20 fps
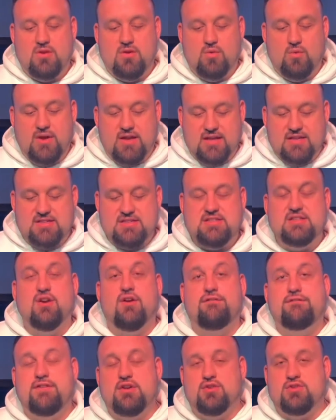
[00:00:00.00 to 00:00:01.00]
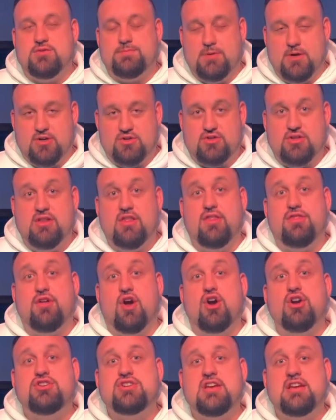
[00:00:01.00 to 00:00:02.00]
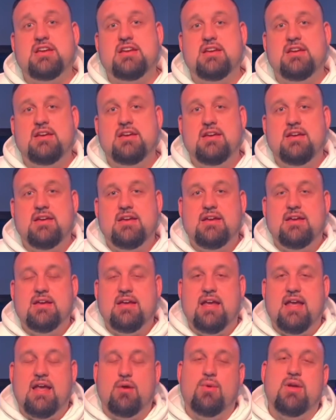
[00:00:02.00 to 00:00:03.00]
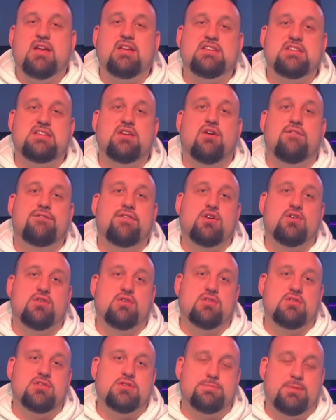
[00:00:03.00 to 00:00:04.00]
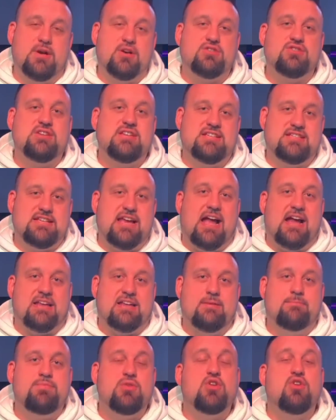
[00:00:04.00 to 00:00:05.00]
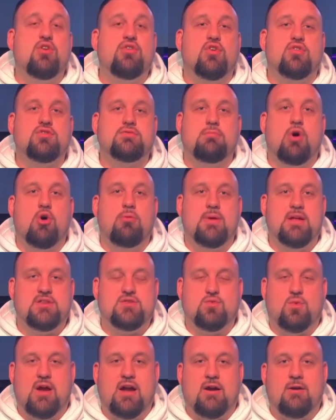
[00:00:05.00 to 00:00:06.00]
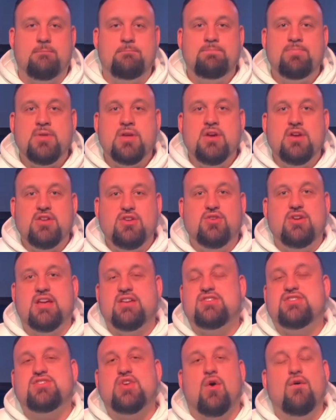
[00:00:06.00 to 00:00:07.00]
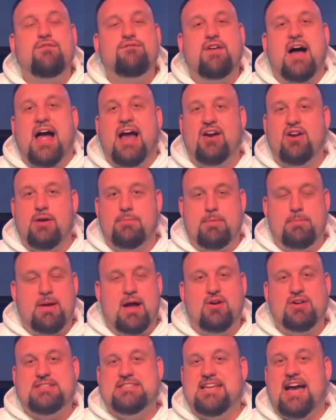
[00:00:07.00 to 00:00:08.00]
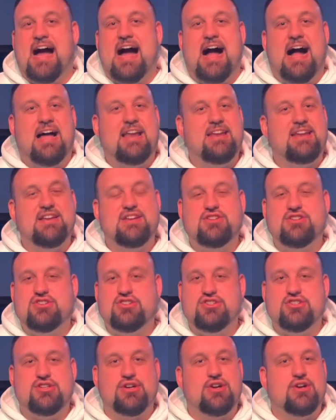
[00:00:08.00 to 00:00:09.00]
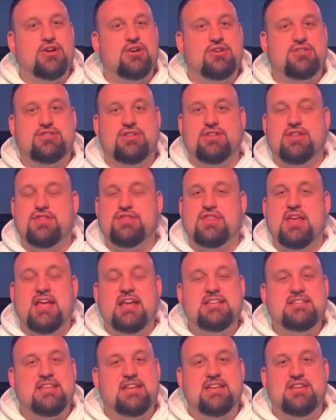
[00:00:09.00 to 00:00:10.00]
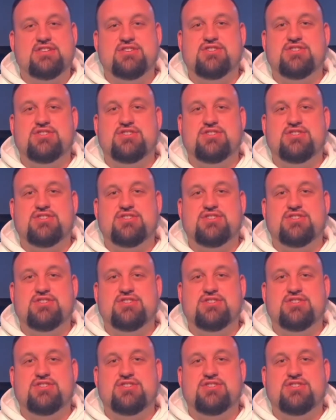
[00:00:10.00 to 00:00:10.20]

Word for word: we can still feel spiritually lethargic and we can still feel spiritually stagnant you know those moments where you get so fired up about god and his church and the things that he's